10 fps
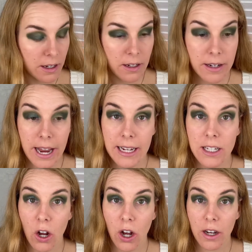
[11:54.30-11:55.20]
Next,
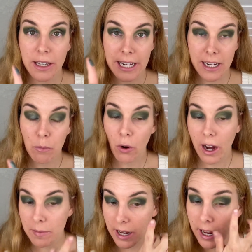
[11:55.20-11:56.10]
on the
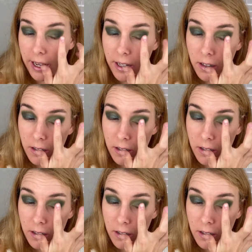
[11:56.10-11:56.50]
primed eye,